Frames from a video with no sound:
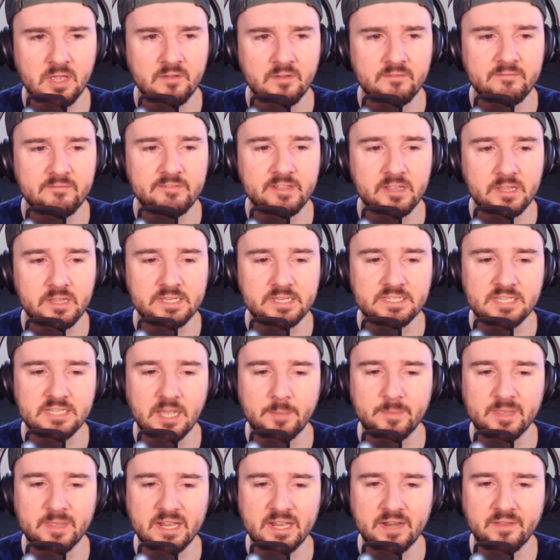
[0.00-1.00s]
Phillies
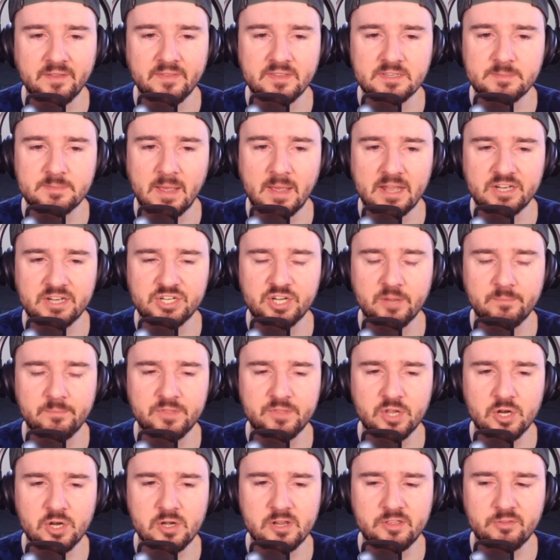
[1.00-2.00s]
coming into this matchup
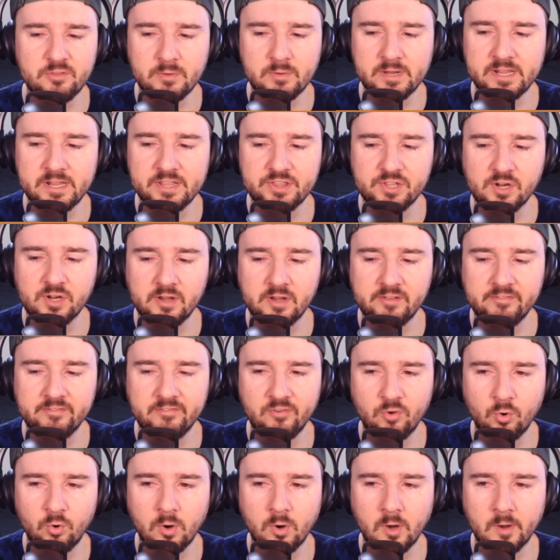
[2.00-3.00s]
33 and
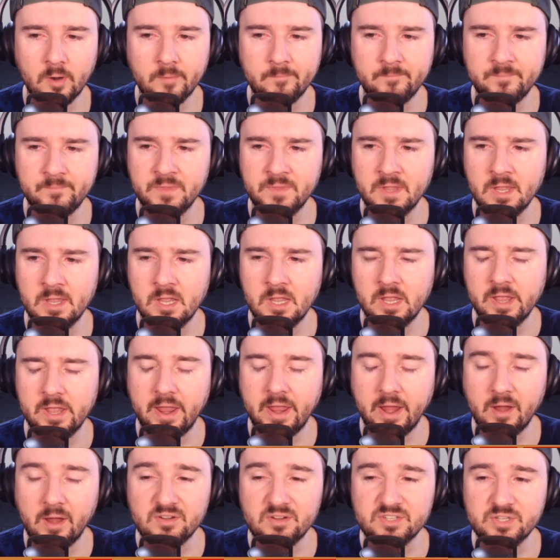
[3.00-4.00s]
34.
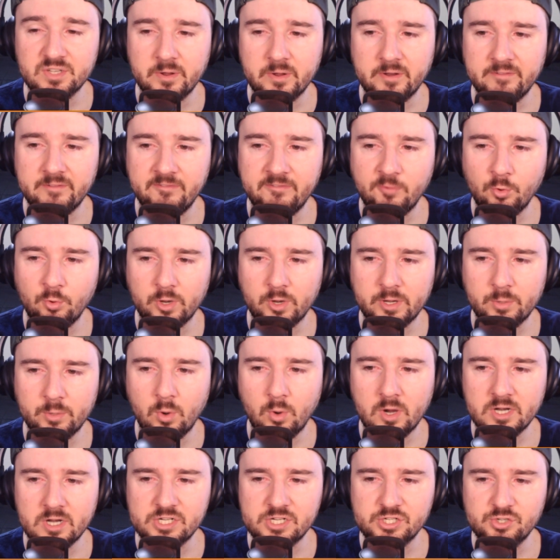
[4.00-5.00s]
Arizona
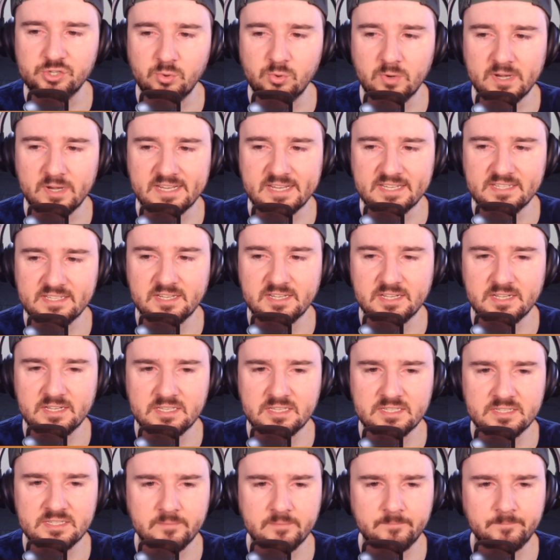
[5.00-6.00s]
41 and
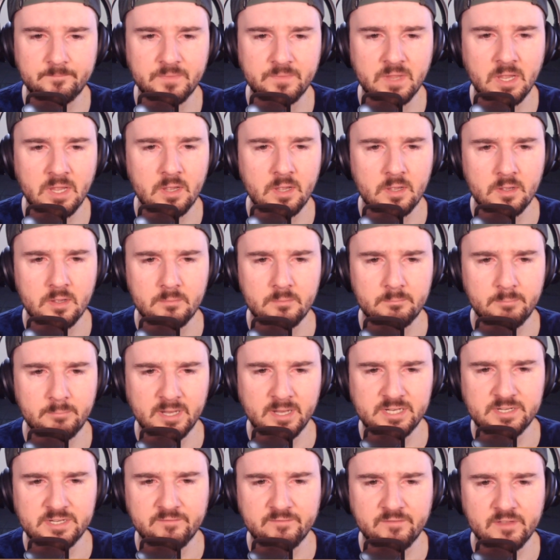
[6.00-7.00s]
26.
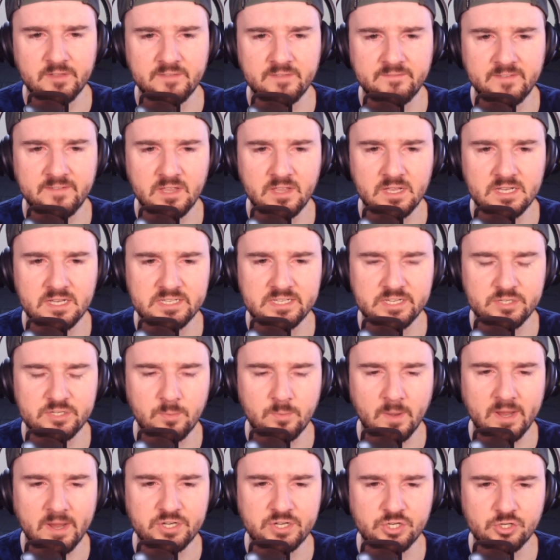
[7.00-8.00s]
Pitching for the Phillies is
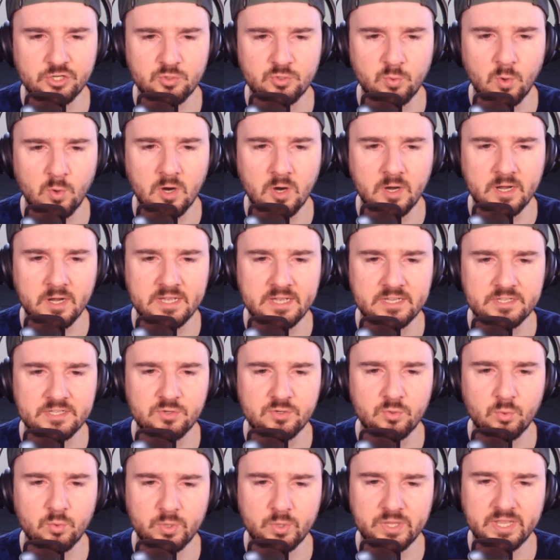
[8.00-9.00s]
Ranger Suarez
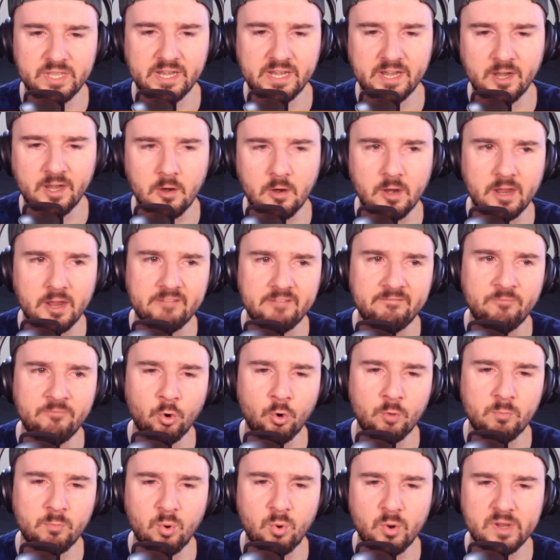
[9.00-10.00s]
with an ERA of
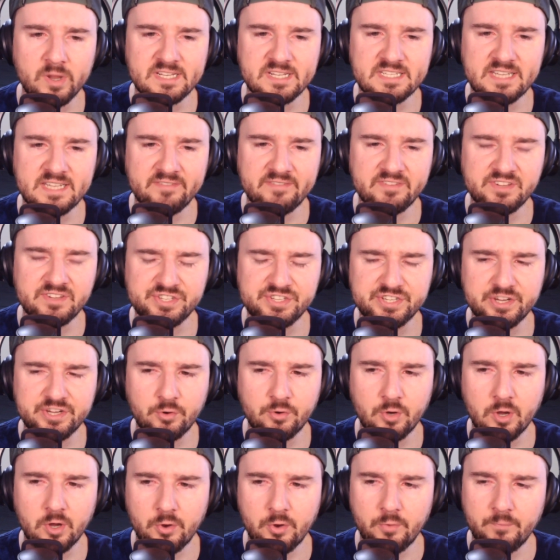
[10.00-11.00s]

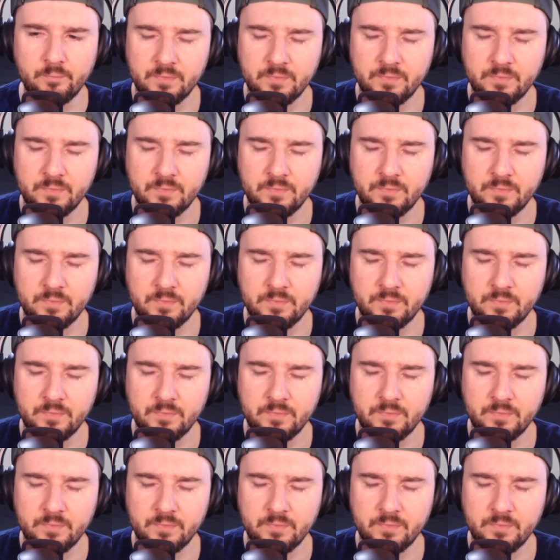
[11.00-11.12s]
4.70.